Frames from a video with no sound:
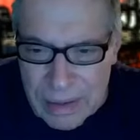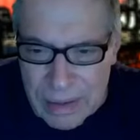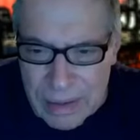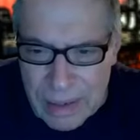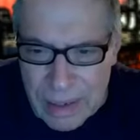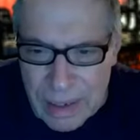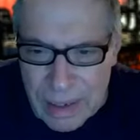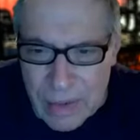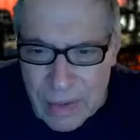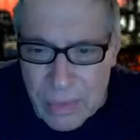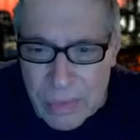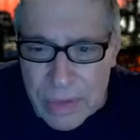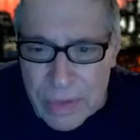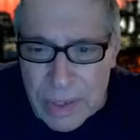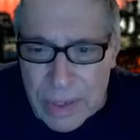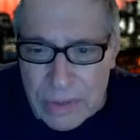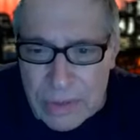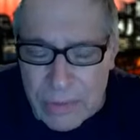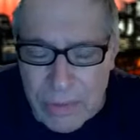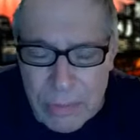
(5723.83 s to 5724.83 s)
And I don't
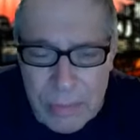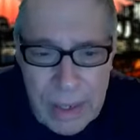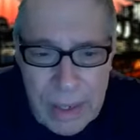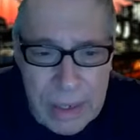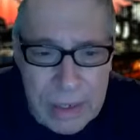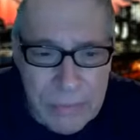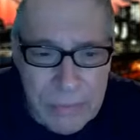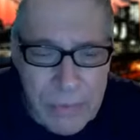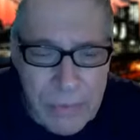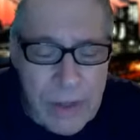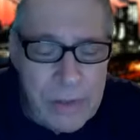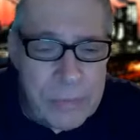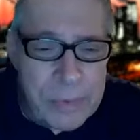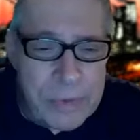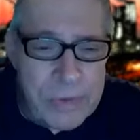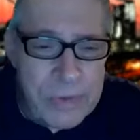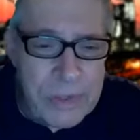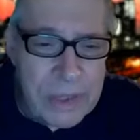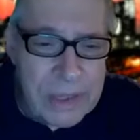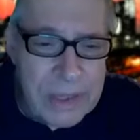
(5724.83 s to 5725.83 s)
think the remaining
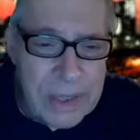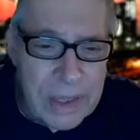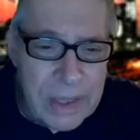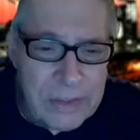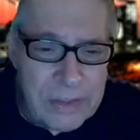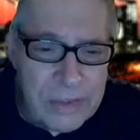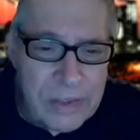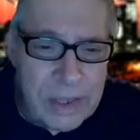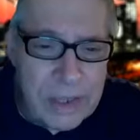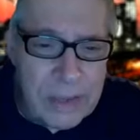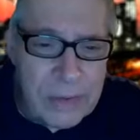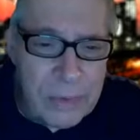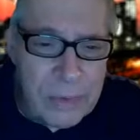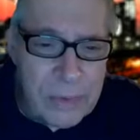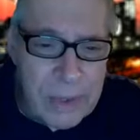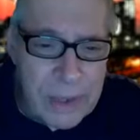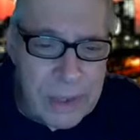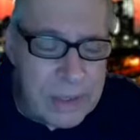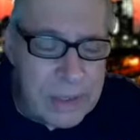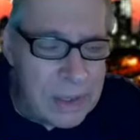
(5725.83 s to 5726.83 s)
5% get sick or
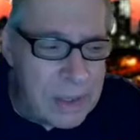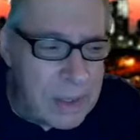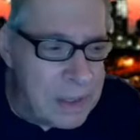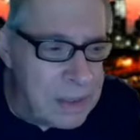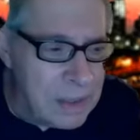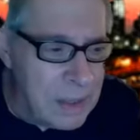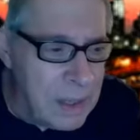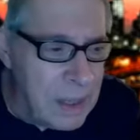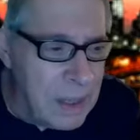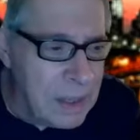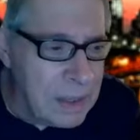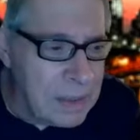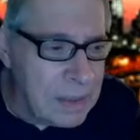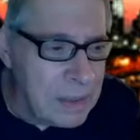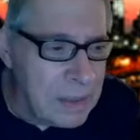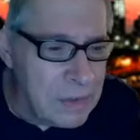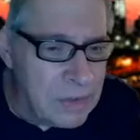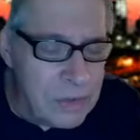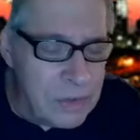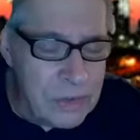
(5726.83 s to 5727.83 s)
anything like that. They
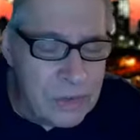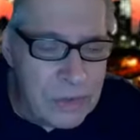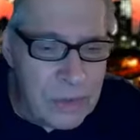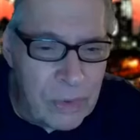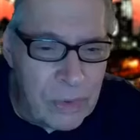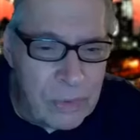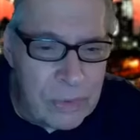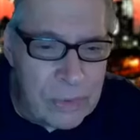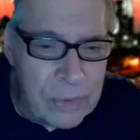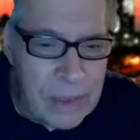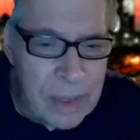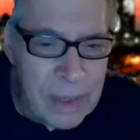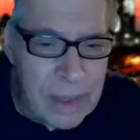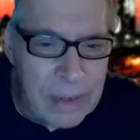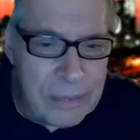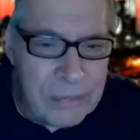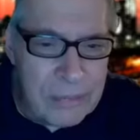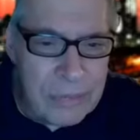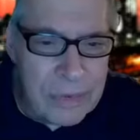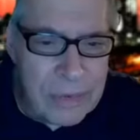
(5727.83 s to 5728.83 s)
just don't have